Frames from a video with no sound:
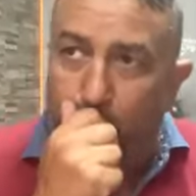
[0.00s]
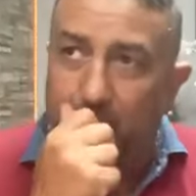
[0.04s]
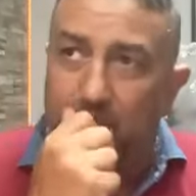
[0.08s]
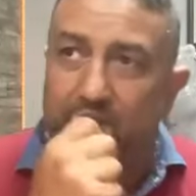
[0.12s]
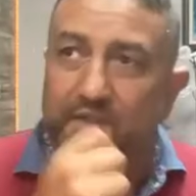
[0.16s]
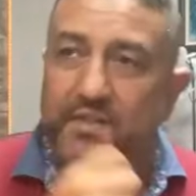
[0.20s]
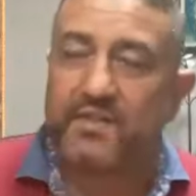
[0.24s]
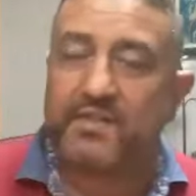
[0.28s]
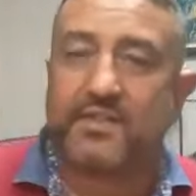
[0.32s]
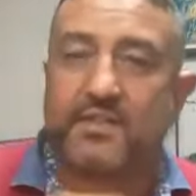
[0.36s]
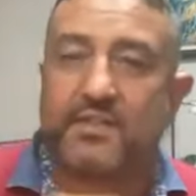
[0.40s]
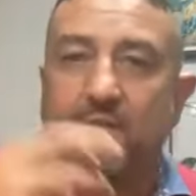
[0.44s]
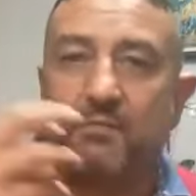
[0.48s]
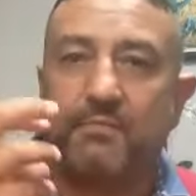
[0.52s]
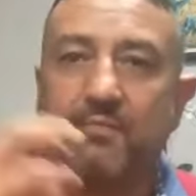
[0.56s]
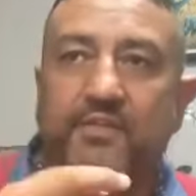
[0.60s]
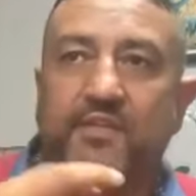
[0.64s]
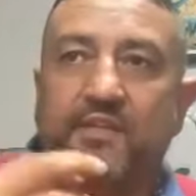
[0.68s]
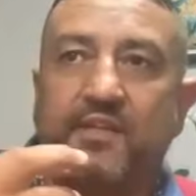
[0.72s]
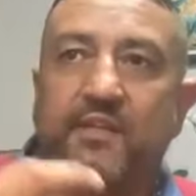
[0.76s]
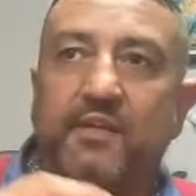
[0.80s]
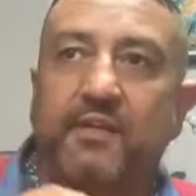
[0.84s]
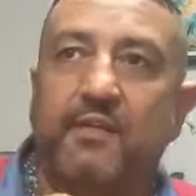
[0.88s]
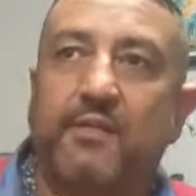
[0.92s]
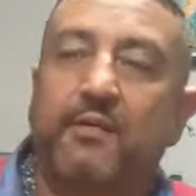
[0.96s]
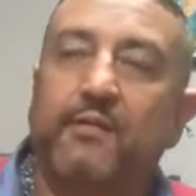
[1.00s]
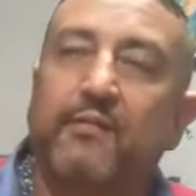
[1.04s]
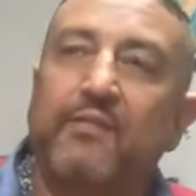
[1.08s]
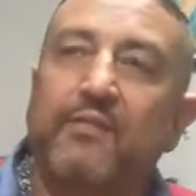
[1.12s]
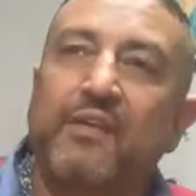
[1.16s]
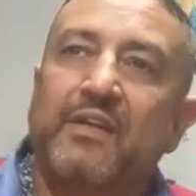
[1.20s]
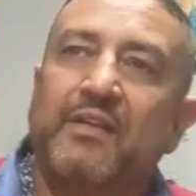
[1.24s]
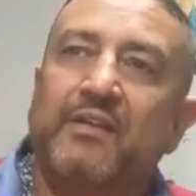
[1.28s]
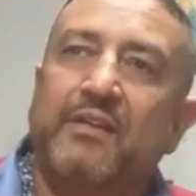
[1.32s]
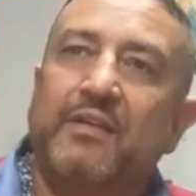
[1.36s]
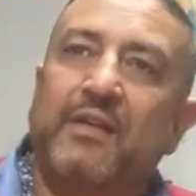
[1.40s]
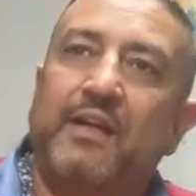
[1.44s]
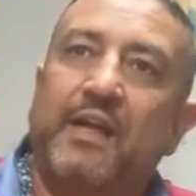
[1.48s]
is something
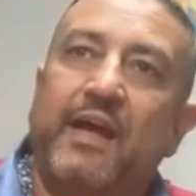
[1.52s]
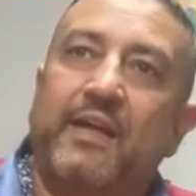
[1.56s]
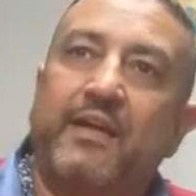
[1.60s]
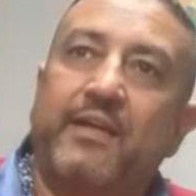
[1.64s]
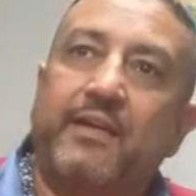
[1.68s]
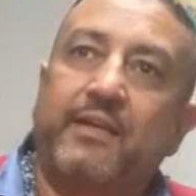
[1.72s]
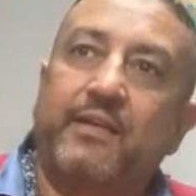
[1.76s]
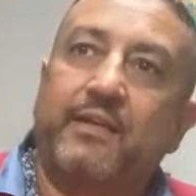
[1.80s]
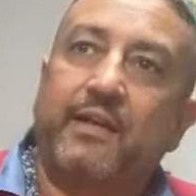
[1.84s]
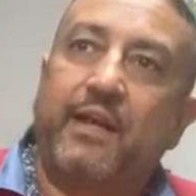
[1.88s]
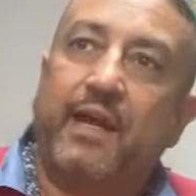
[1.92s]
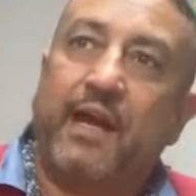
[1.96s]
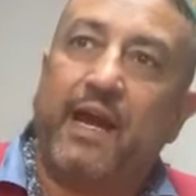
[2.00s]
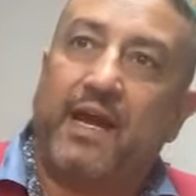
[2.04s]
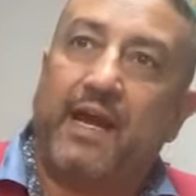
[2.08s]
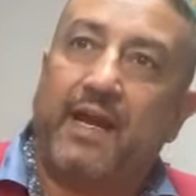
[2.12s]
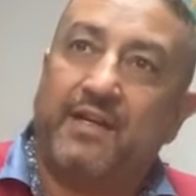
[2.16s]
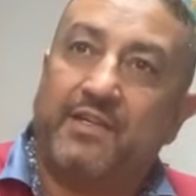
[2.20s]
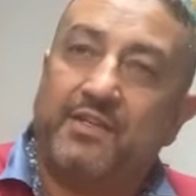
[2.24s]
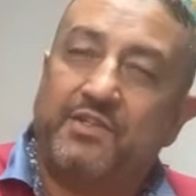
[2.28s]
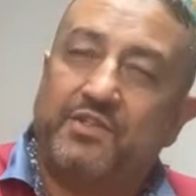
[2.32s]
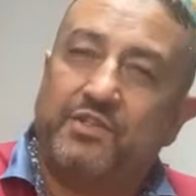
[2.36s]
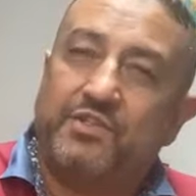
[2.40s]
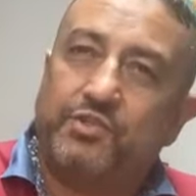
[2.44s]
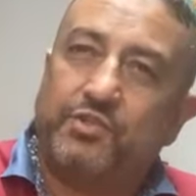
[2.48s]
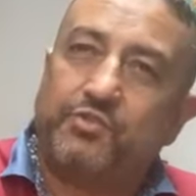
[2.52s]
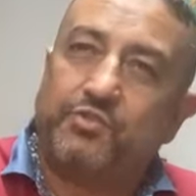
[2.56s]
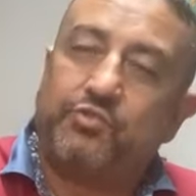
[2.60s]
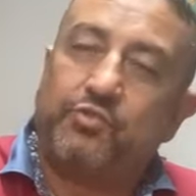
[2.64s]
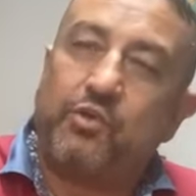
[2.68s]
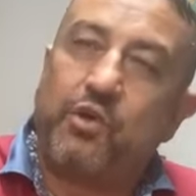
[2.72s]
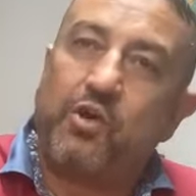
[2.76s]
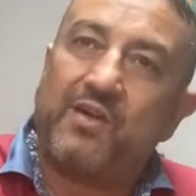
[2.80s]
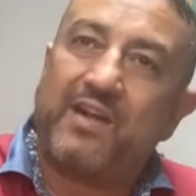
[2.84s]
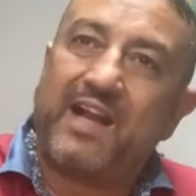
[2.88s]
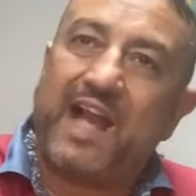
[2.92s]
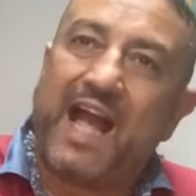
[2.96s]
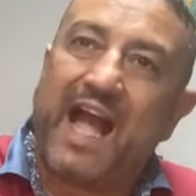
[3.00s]
like a
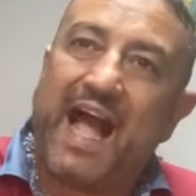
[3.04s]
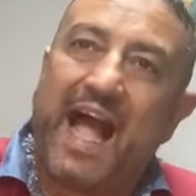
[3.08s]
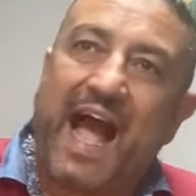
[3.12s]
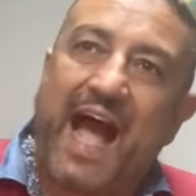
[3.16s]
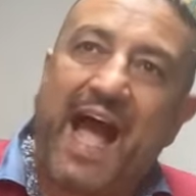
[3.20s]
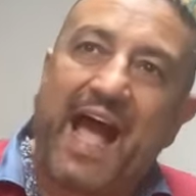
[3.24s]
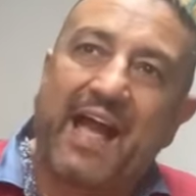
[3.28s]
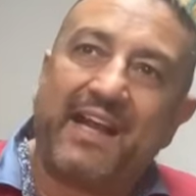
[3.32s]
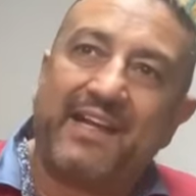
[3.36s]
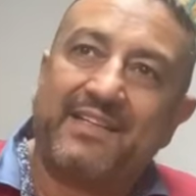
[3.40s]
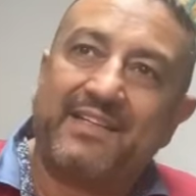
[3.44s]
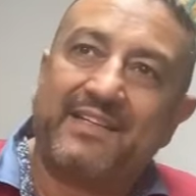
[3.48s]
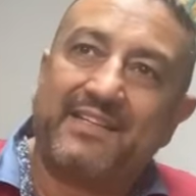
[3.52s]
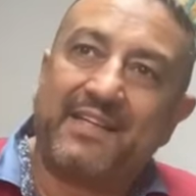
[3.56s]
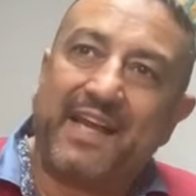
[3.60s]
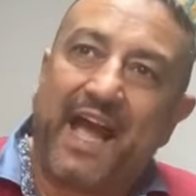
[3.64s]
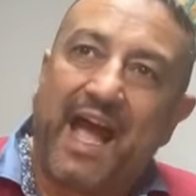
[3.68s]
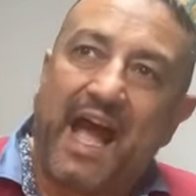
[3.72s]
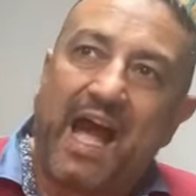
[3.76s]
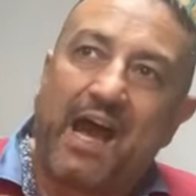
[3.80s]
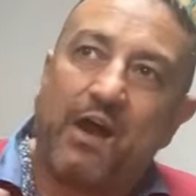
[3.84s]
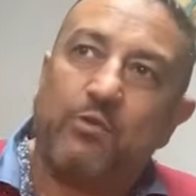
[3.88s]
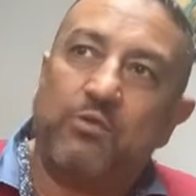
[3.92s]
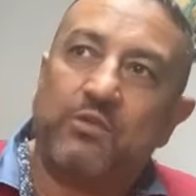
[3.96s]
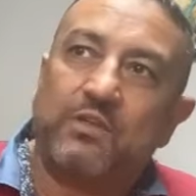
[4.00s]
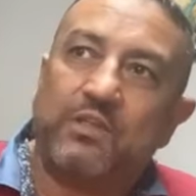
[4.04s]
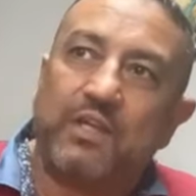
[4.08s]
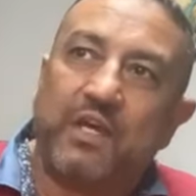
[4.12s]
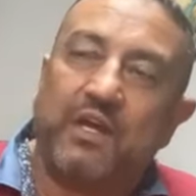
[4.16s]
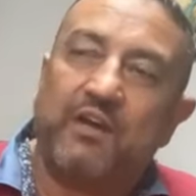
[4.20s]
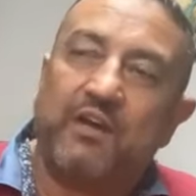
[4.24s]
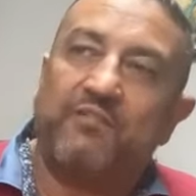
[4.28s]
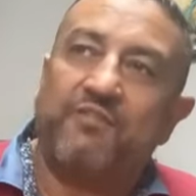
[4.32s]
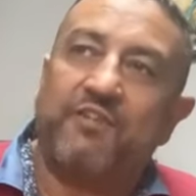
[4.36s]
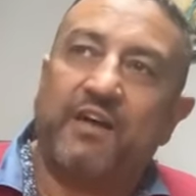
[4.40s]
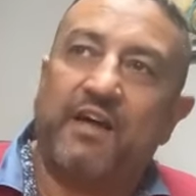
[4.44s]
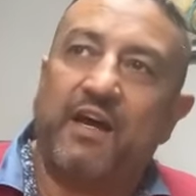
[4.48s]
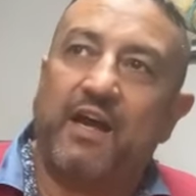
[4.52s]
strong act out
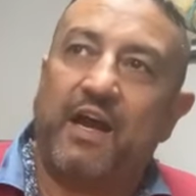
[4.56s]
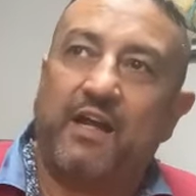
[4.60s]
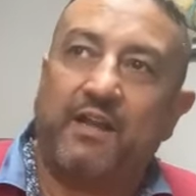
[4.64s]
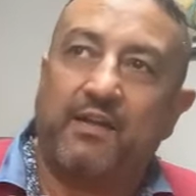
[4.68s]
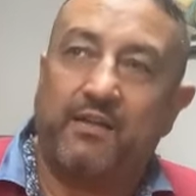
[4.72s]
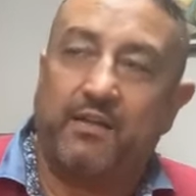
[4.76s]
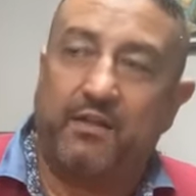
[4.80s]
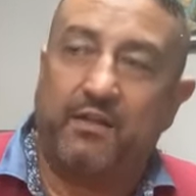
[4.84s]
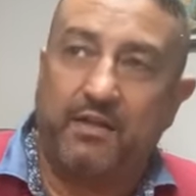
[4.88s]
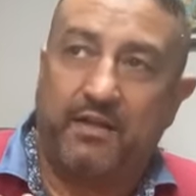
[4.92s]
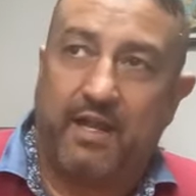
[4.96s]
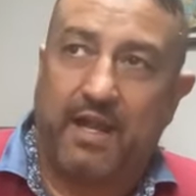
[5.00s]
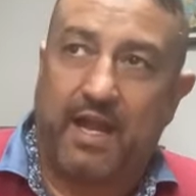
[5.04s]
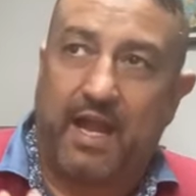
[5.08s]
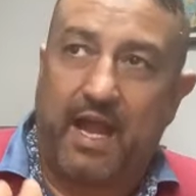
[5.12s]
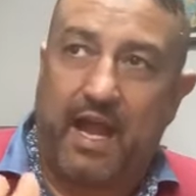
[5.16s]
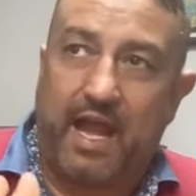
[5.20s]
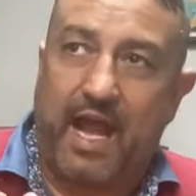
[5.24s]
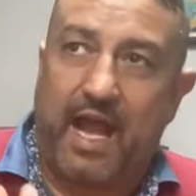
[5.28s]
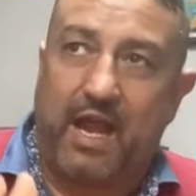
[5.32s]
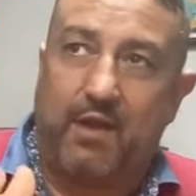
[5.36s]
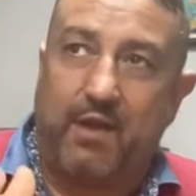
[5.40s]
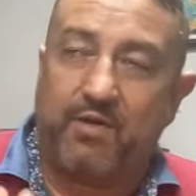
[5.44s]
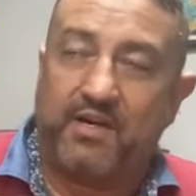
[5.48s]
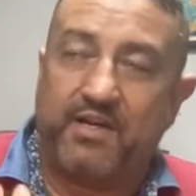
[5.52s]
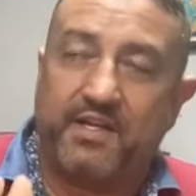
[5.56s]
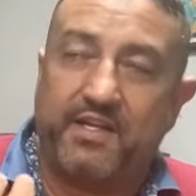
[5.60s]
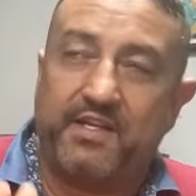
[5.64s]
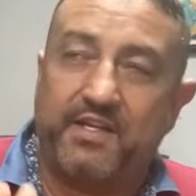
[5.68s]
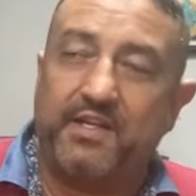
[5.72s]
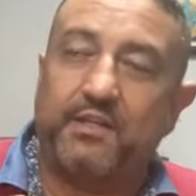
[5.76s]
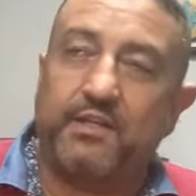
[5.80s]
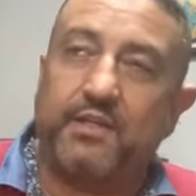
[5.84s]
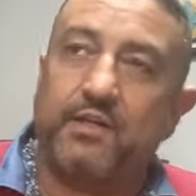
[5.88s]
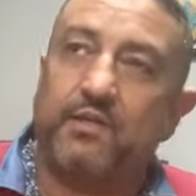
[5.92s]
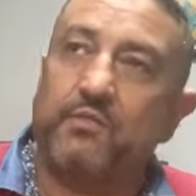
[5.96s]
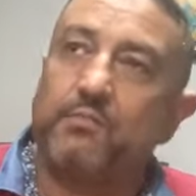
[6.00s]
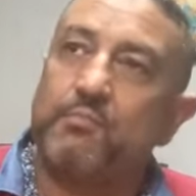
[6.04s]
of our inner